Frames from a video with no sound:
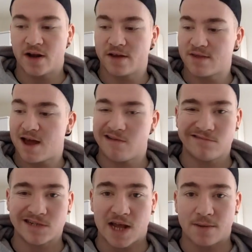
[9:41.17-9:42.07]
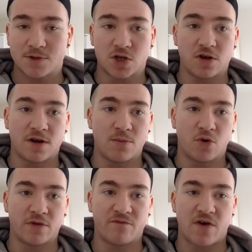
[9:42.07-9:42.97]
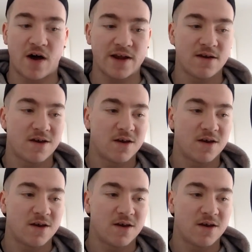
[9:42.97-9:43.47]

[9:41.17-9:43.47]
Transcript: like that, it's absolutely more than fine.